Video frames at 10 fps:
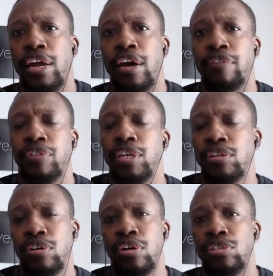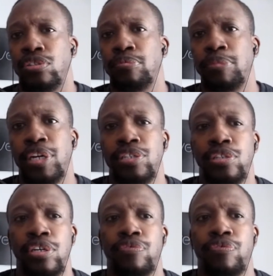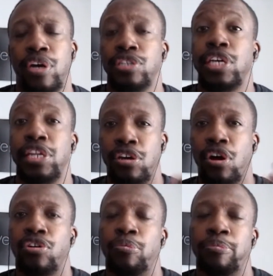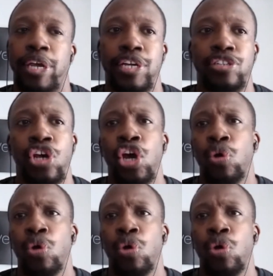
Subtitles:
I've leaned on tremendously for us getting our domains.